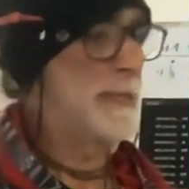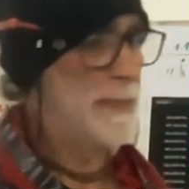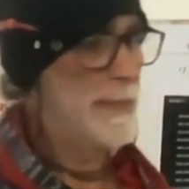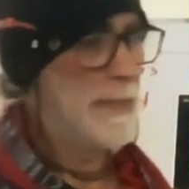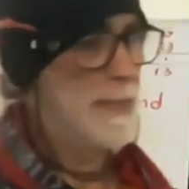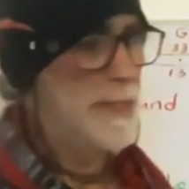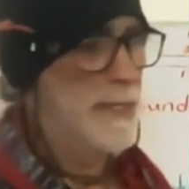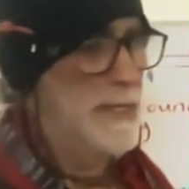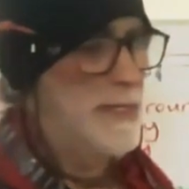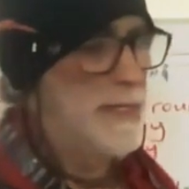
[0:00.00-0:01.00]

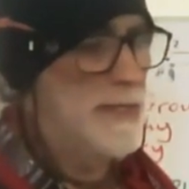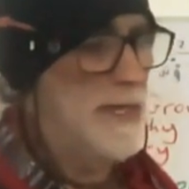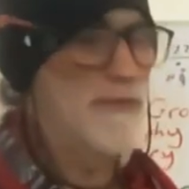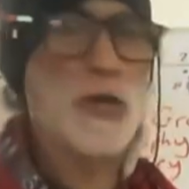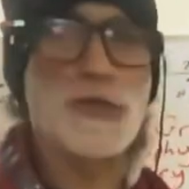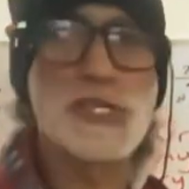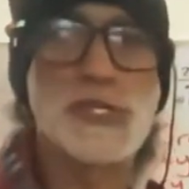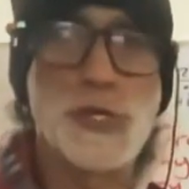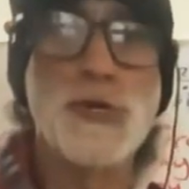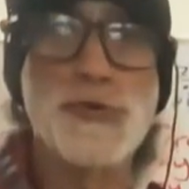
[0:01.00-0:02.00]
I've got this
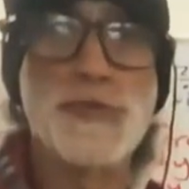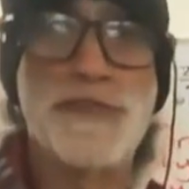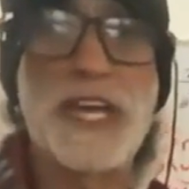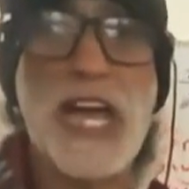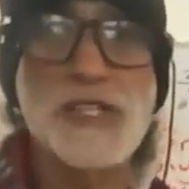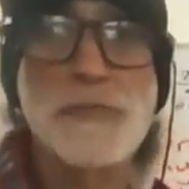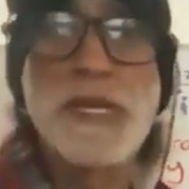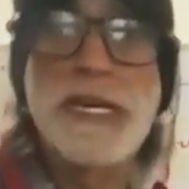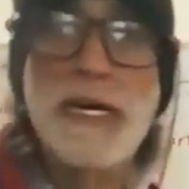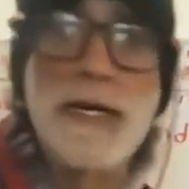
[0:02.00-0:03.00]
tune for
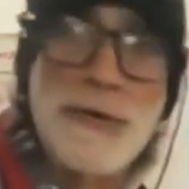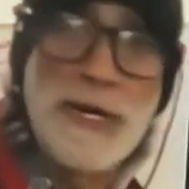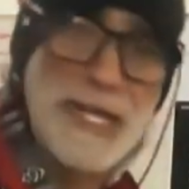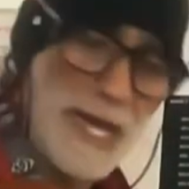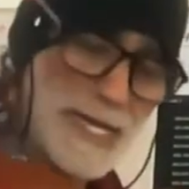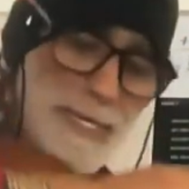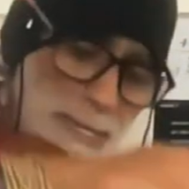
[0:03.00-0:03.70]
Kashmir, okay?